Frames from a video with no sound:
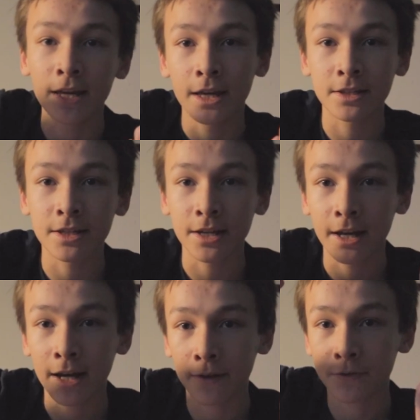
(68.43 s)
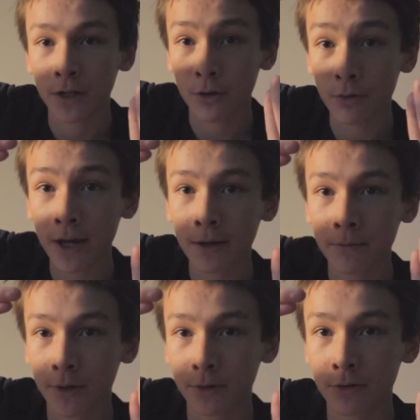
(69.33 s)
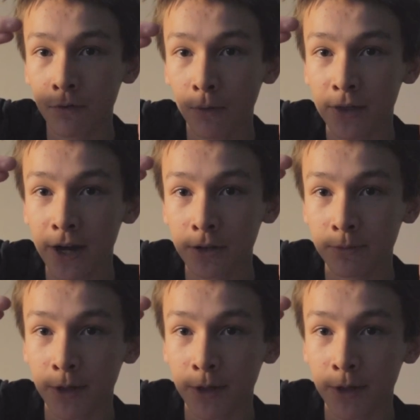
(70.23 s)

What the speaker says: is going to have to cram those 4000